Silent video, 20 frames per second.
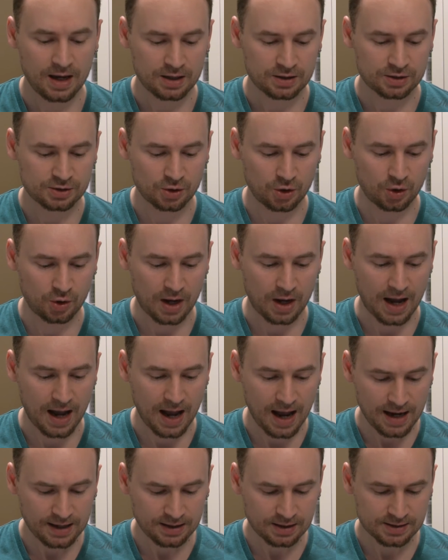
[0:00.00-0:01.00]
So
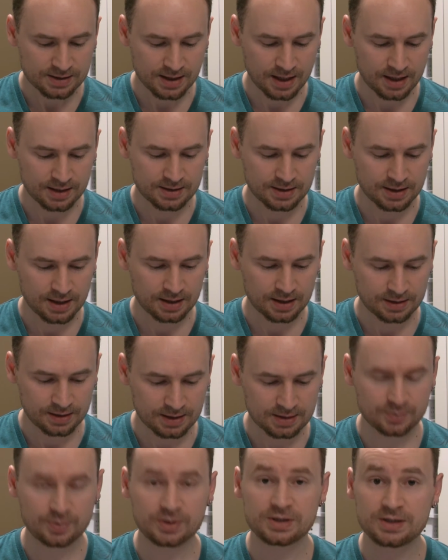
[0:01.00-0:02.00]
I decided to get
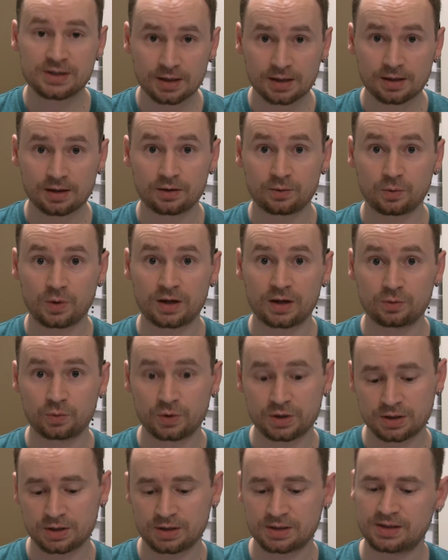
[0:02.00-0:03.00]
this particular one,
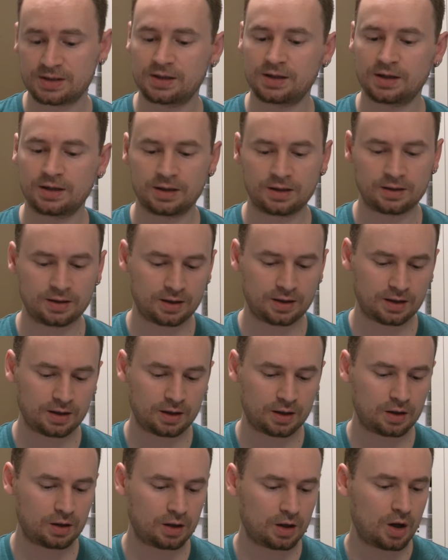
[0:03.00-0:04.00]
which is
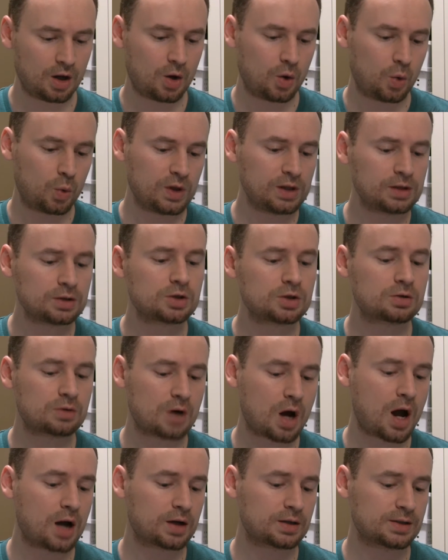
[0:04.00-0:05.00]
the
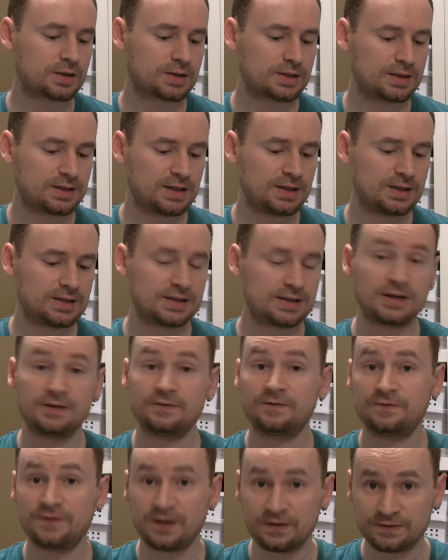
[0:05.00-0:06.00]
Viltrox
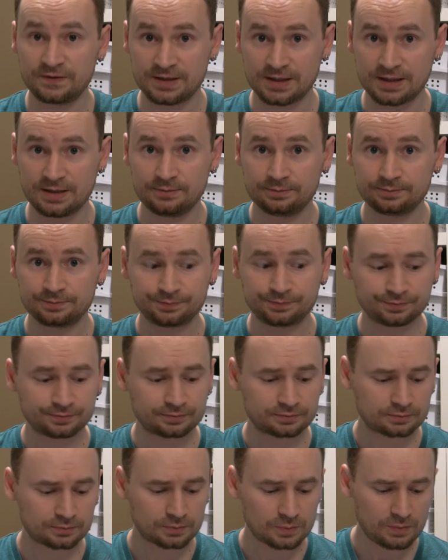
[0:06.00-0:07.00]
DC-50.
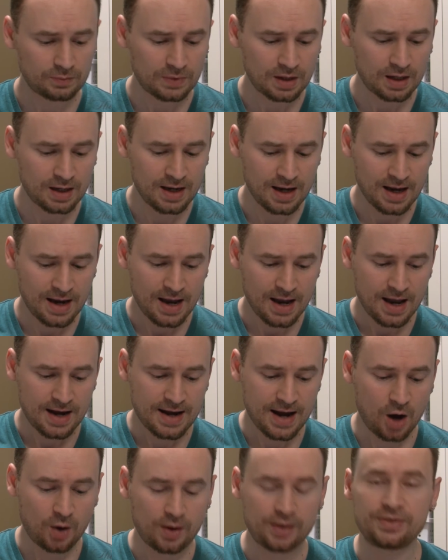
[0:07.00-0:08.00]

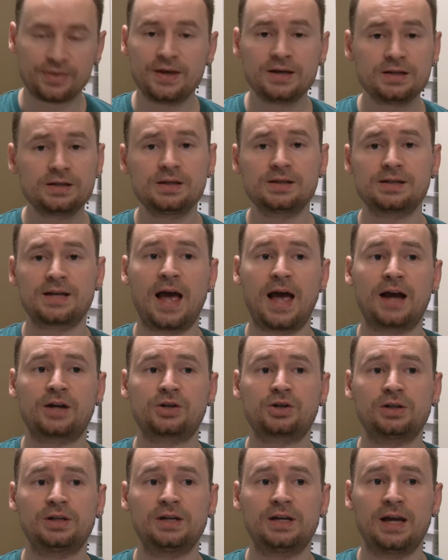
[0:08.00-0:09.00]
Now this is
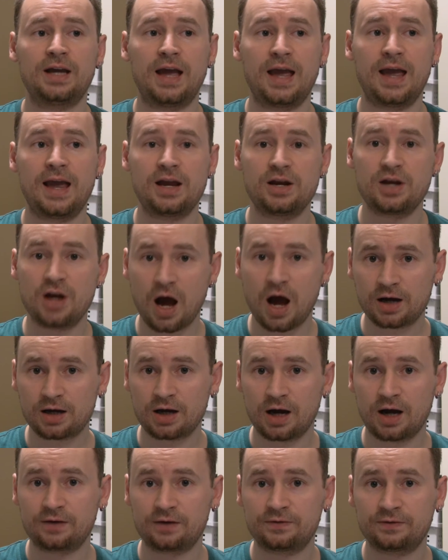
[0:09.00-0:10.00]
actually a
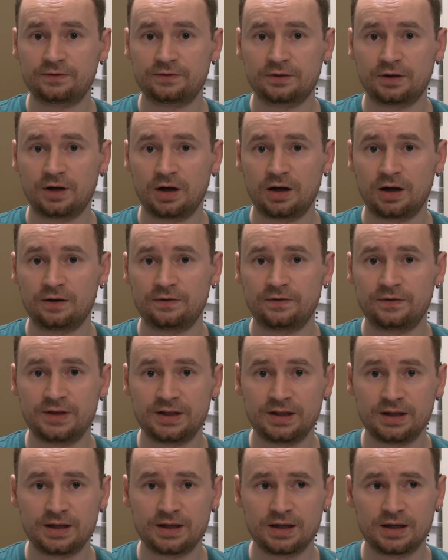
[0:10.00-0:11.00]
knockoff of
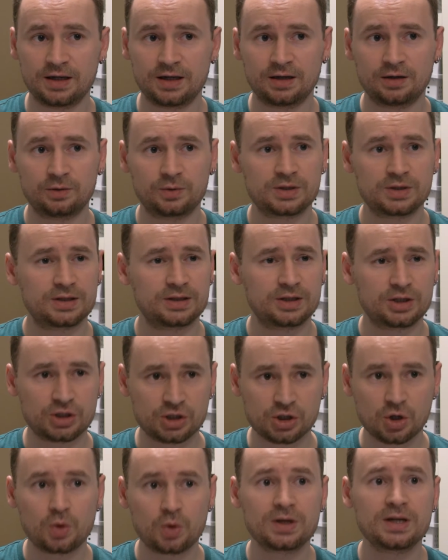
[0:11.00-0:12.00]
the the
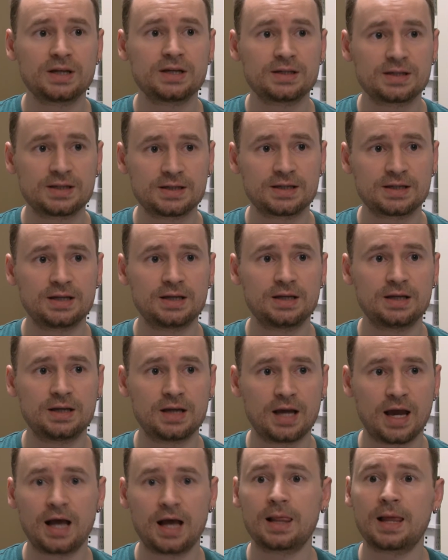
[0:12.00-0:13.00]
Sony
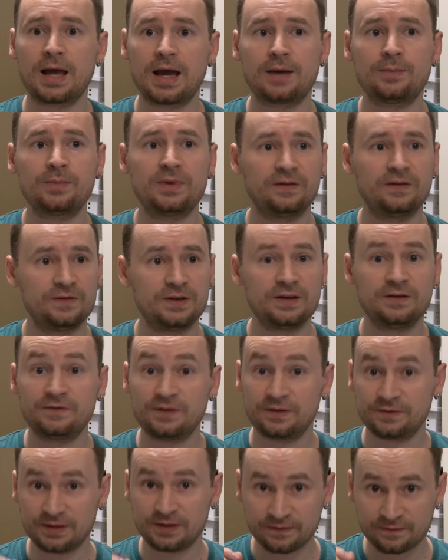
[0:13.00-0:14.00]

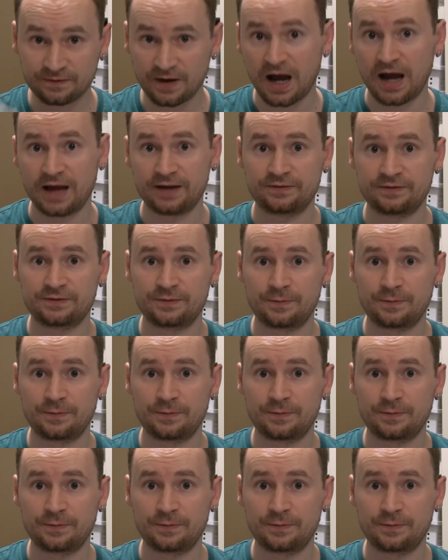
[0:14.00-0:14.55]
CLM-V55.